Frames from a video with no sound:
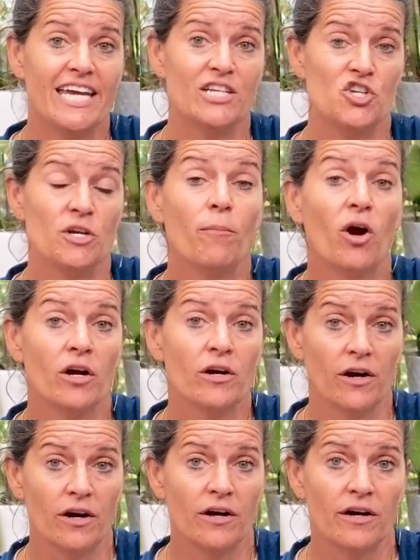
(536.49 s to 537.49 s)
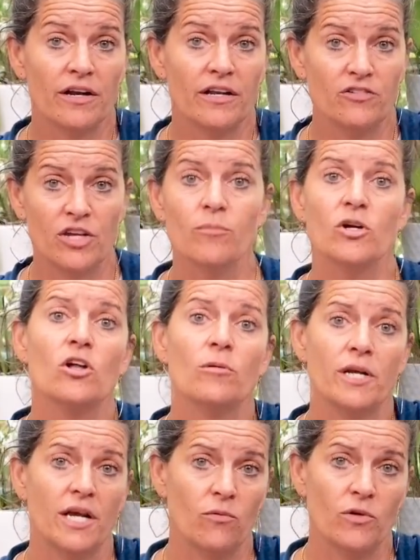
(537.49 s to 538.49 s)
aging marker is
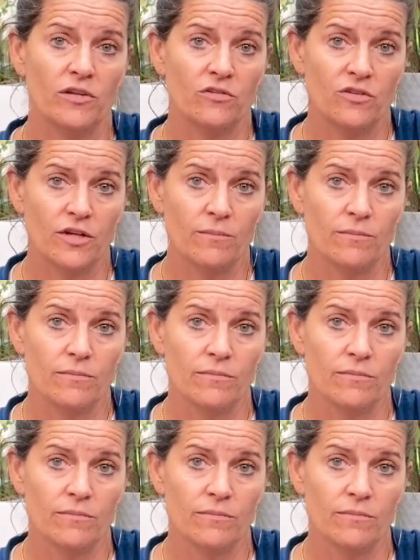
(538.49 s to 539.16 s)
hemoglobin A1C.